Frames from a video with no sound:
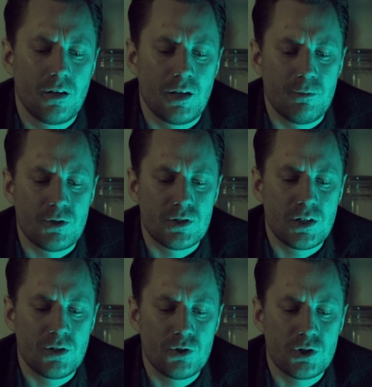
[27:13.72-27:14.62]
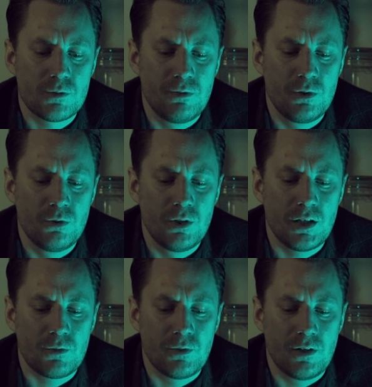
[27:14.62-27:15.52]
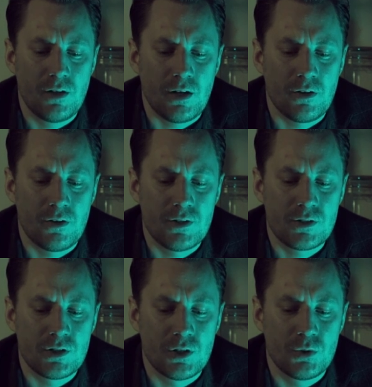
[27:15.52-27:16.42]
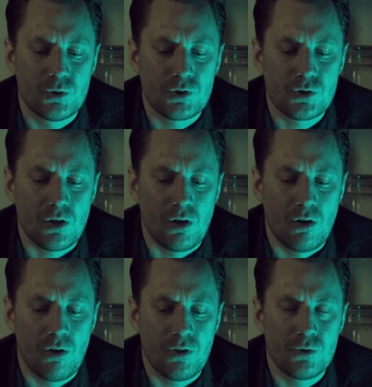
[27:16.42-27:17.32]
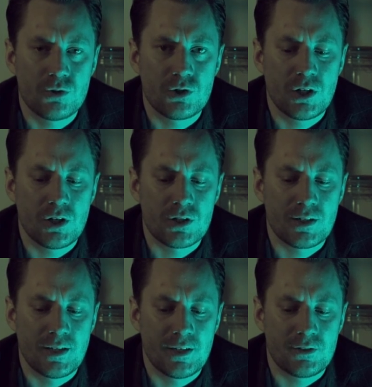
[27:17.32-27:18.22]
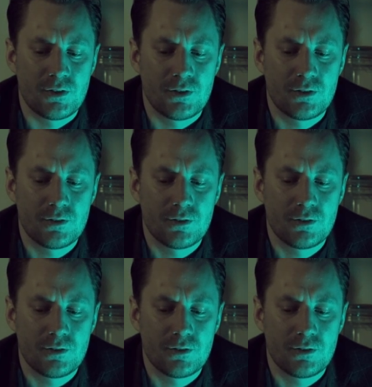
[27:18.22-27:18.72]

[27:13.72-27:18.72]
and the mysterious blue liquid under his nose all those years later.